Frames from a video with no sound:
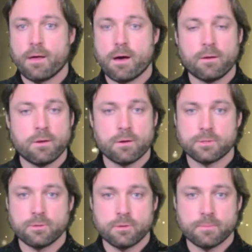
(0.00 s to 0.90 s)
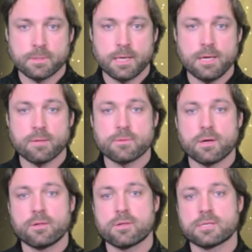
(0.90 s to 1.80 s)
are not tombs. The
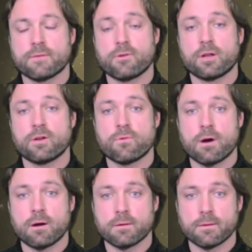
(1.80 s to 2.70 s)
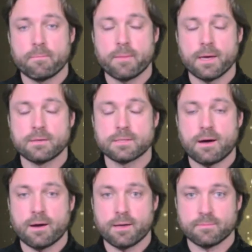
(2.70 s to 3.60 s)
Egyptologists have got it wrong, big
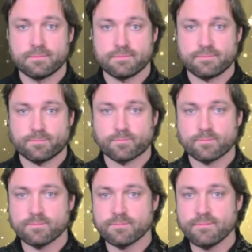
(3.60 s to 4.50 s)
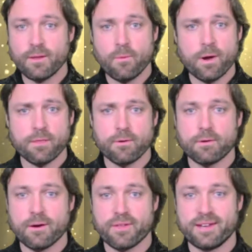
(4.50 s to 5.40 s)
time. Whether or
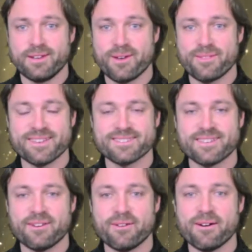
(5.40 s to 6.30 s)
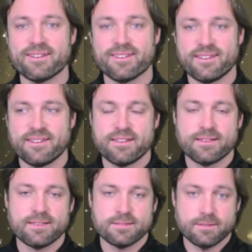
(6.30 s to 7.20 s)
not they know this or not
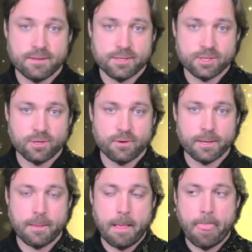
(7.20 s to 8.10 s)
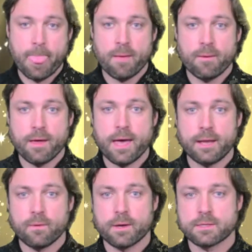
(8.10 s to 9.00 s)
is another story.
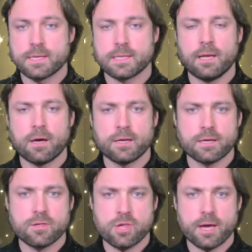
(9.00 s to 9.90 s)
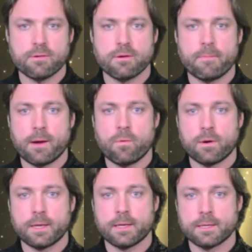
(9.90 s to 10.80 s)
Anyways, there's a lot of conjecture about
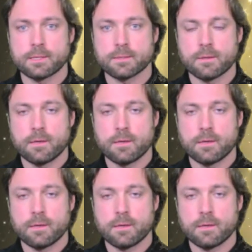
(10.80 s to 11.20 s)
what it is.